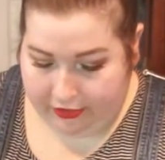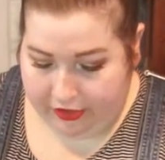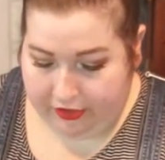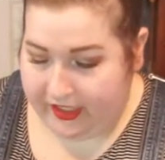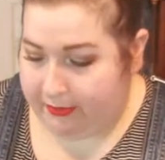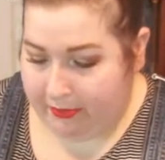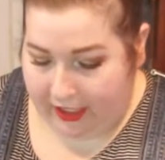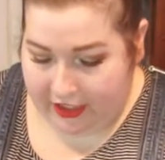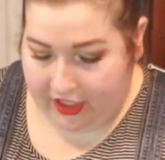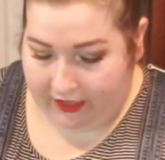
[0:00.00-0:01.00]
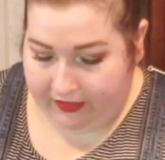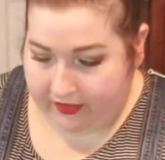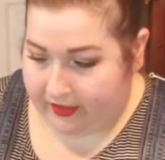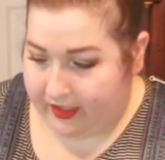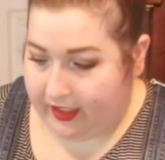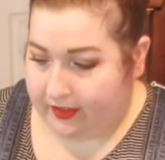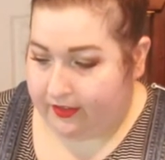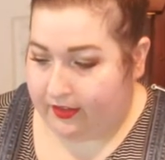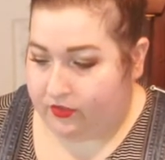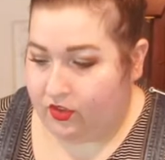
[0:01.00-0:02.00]
You don't need much, obviously,
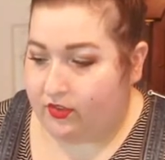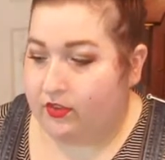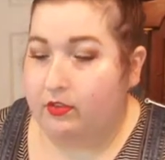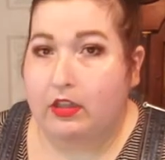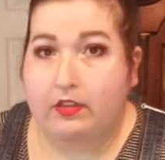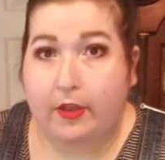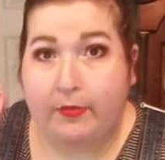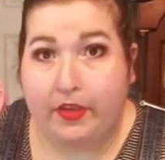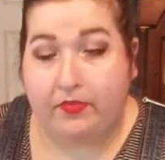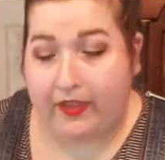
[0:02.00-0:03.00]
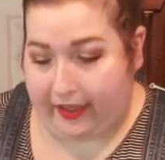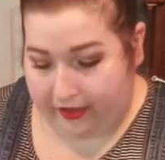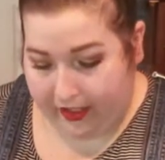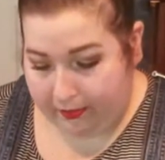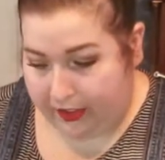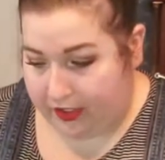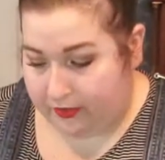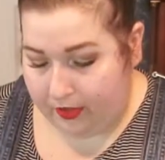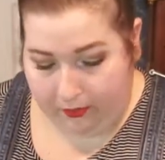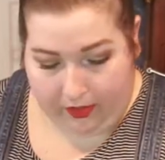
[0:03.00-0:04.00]
because it's just a little bit of lettering, but you
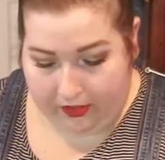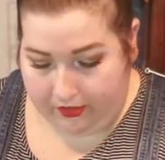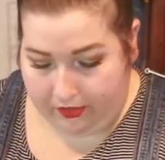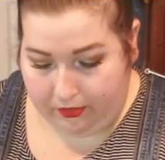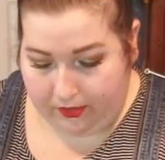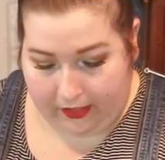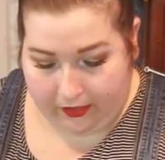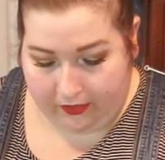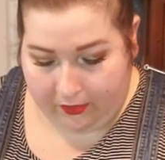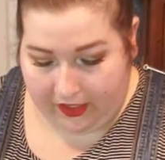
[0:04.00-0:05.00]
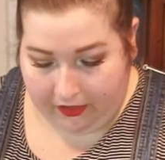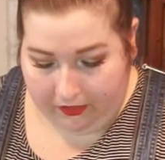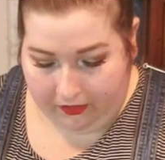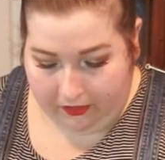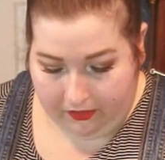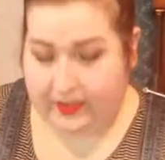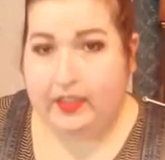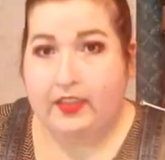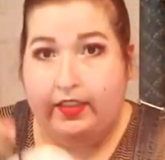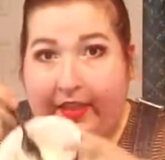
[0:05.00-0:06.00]
don't want too little as well.
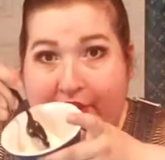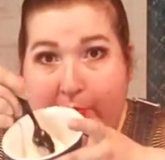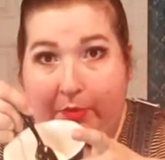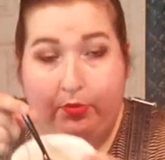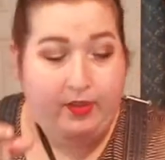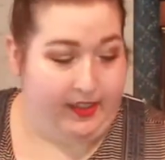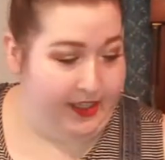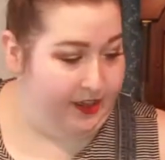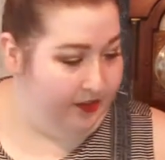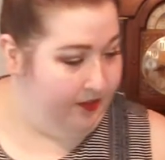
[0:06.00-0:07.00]
That should be plenty.